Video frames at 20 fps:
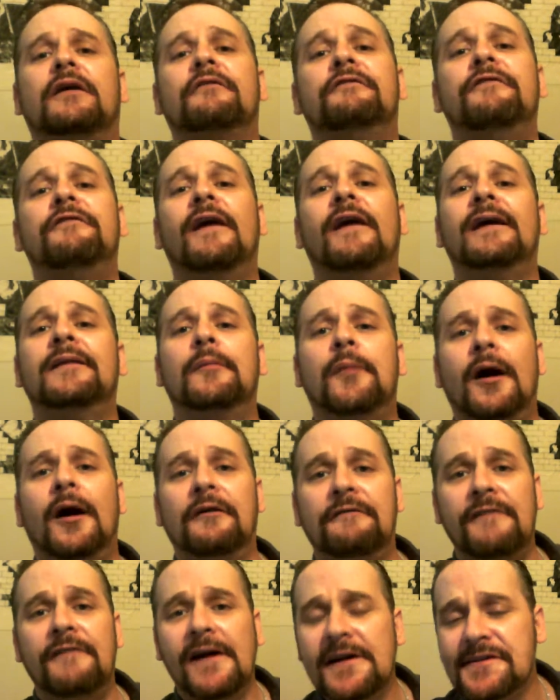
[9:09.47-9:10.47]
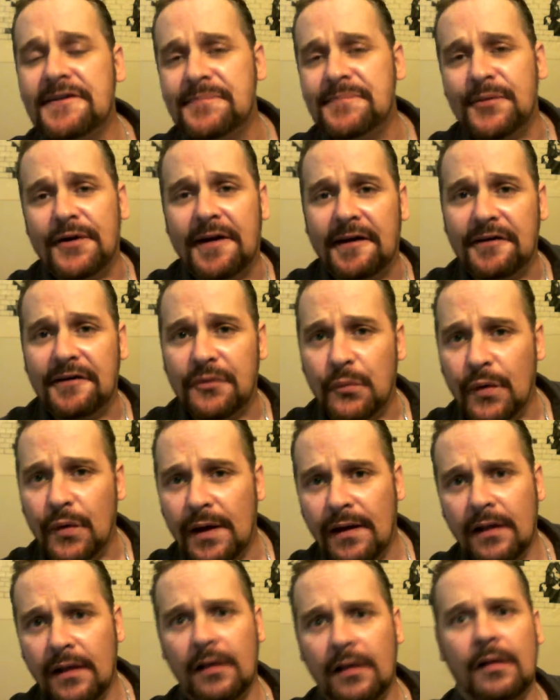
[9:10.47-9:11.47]
You can find them on Facebook as
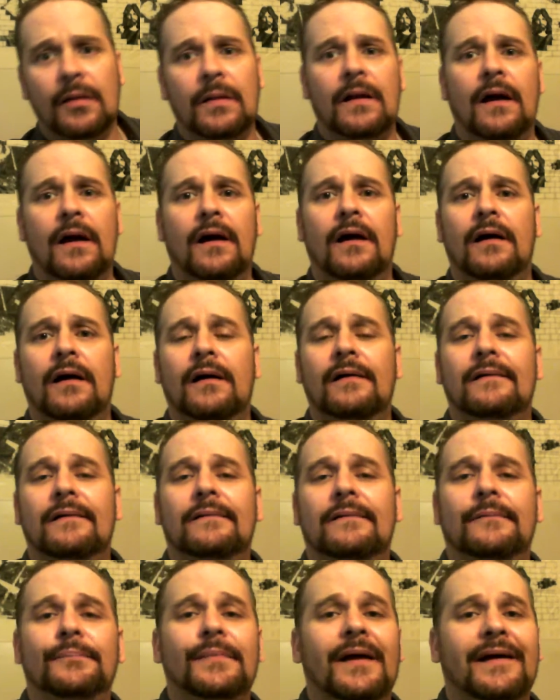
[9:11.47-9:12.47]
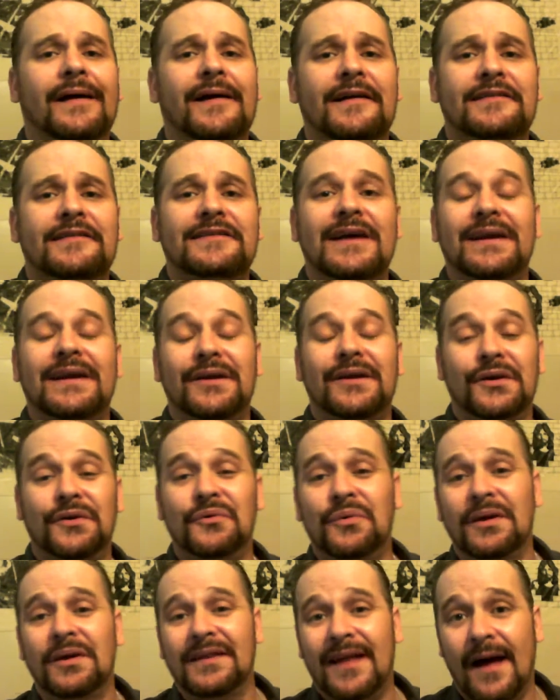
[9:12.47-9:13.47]
well. Like I said,
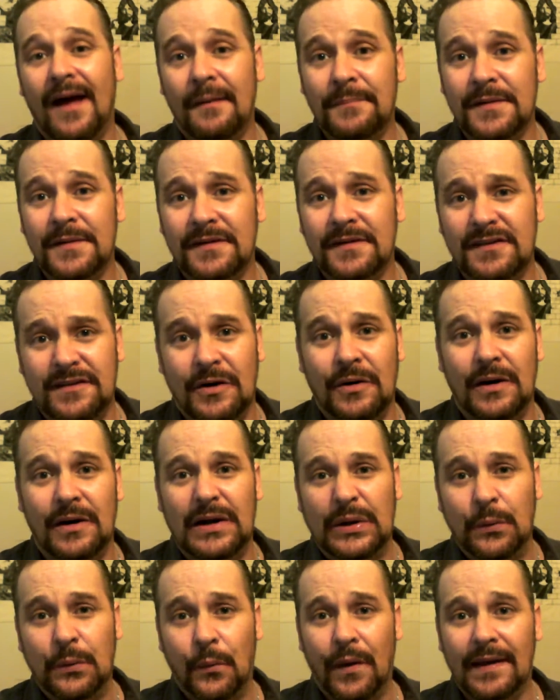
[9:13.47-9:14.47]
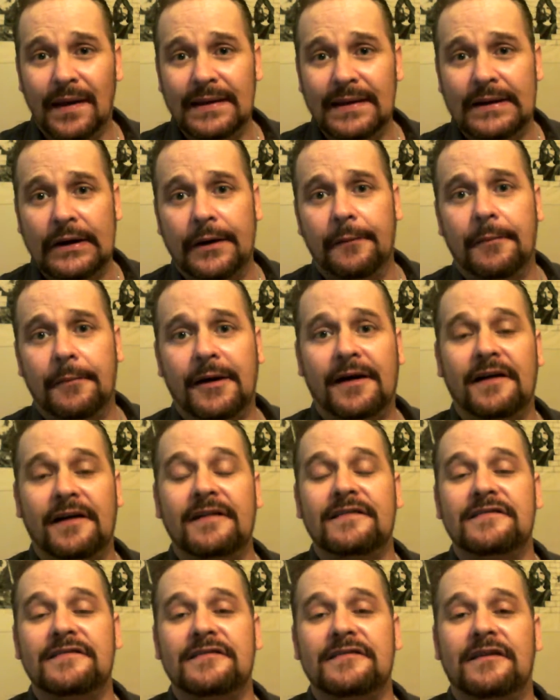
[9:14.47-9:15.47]
you will not be sorry you went there,
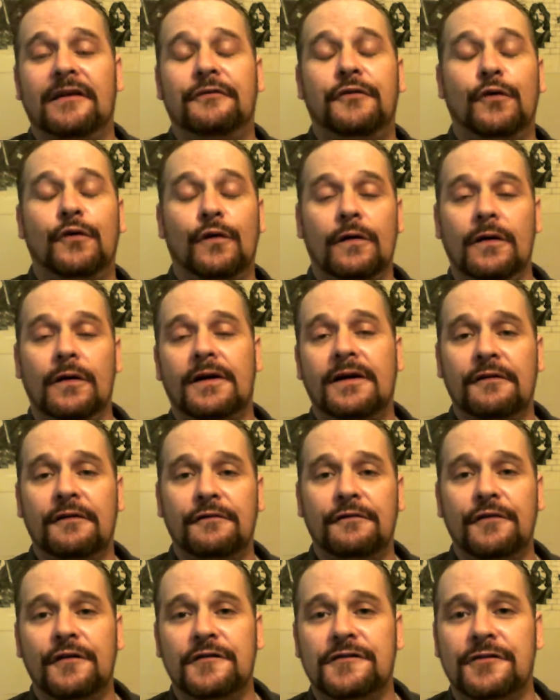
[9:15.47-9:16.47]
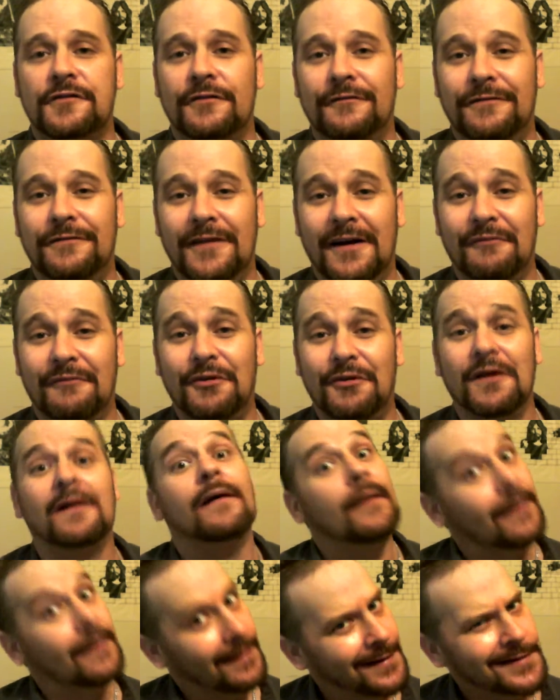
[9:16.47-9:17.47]
because if you're looking for a certain flavor,
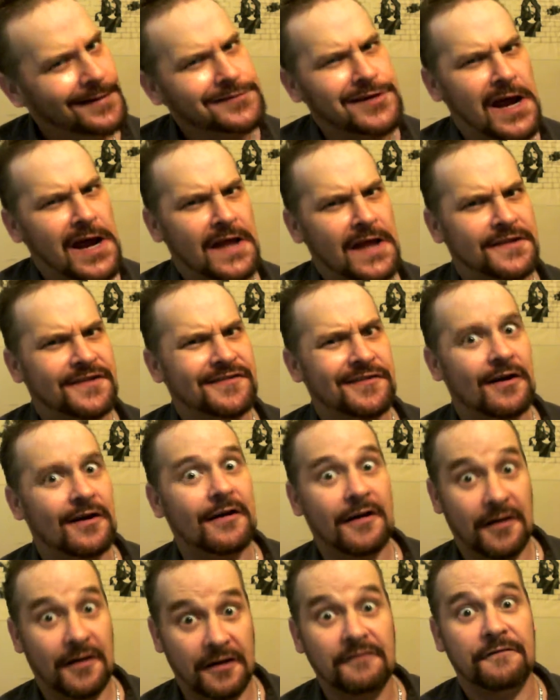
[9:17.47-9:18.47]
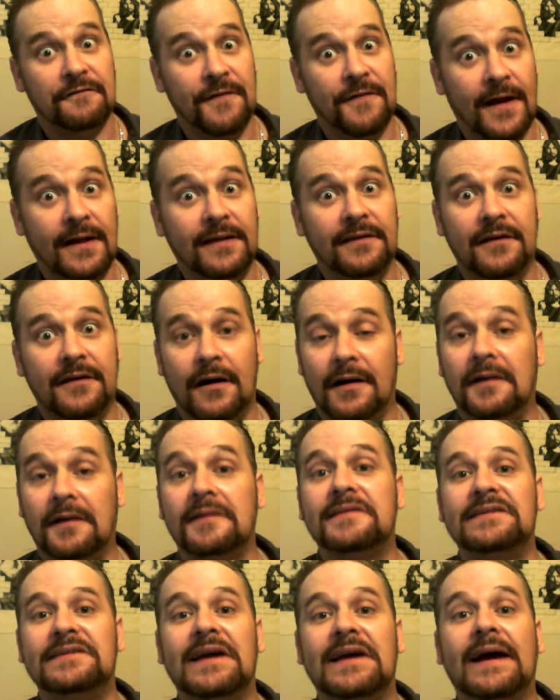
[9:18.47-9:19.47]
chances are you're going to find it there,
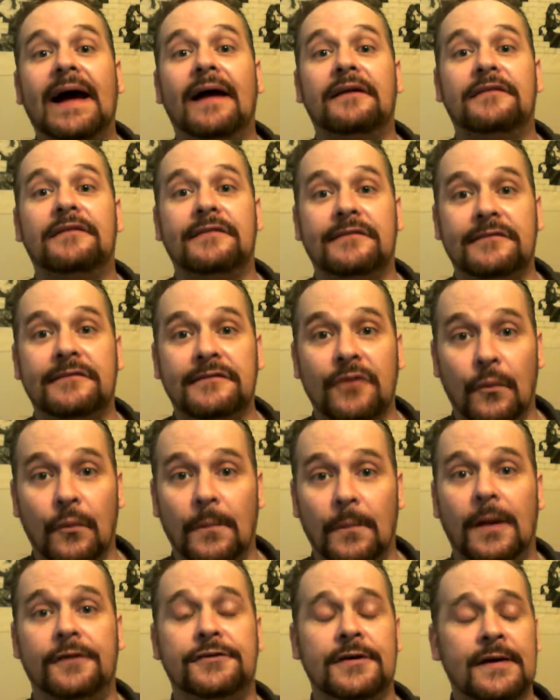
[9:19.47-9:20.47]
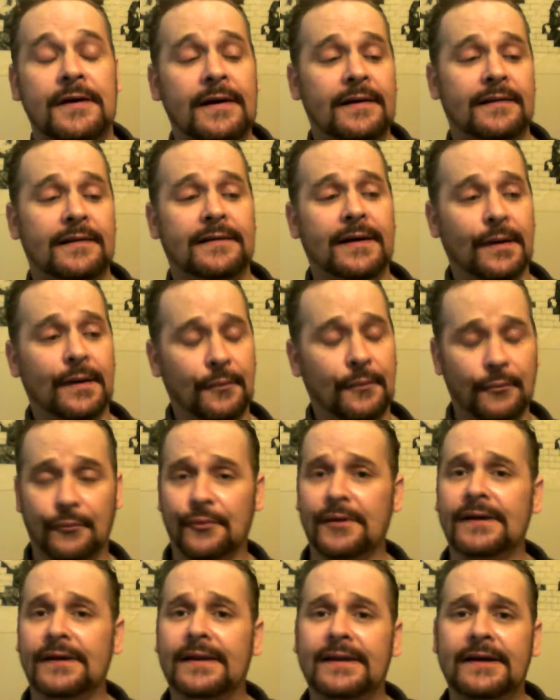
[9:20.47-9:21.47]
because they got so much. They
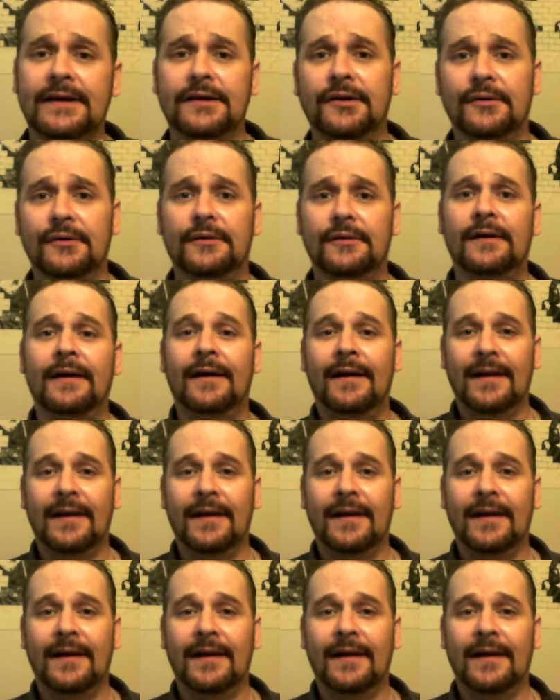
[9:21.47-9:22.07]
really do.